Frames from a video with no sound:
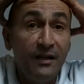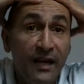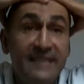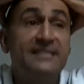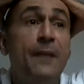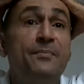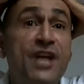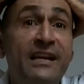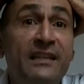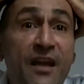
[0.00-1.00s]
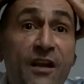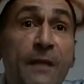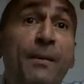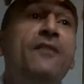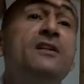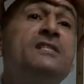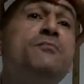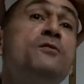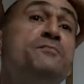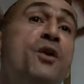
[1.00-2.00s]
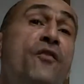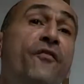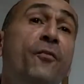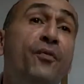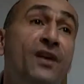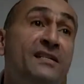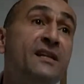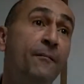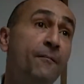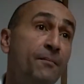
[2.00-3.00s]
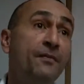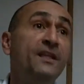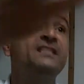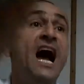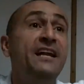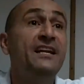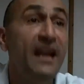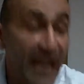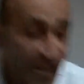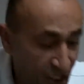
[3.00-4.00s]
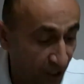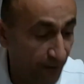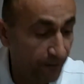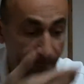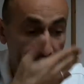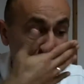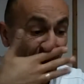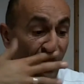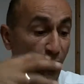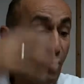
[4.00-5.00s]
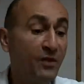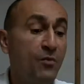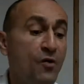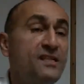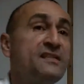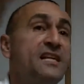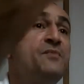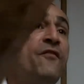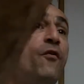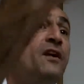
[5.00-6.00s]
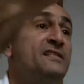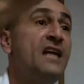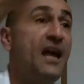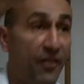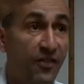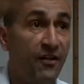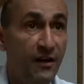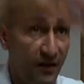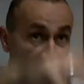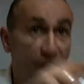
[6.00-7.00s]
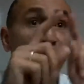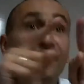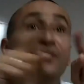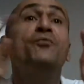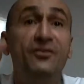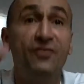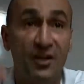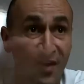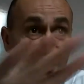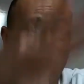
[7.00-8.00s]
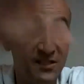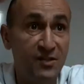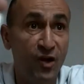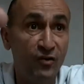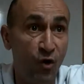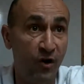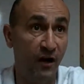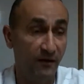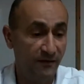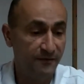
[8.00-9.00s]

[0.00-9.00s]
His subjectivity being this most beautiful prism that guided a nation. Look what Moses says before his death. According to Midrash, right? This is not Torah.